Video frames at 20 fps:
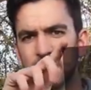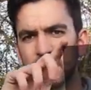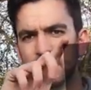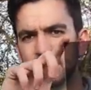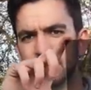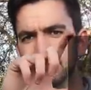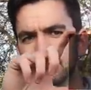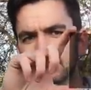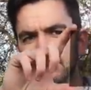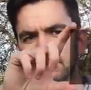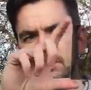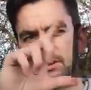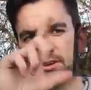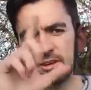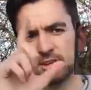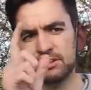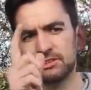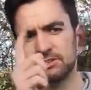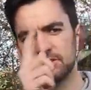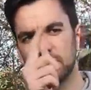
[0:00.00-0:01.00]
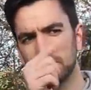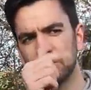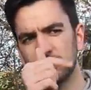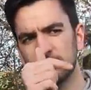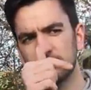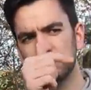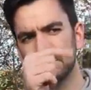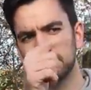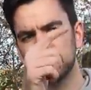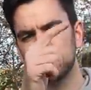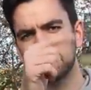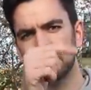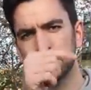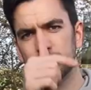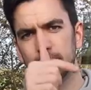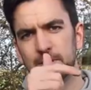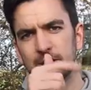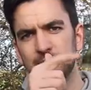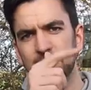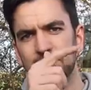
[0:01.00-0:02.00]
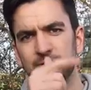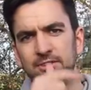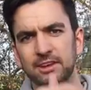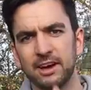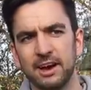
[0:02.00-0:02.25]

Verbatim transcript: it's like a solid piece of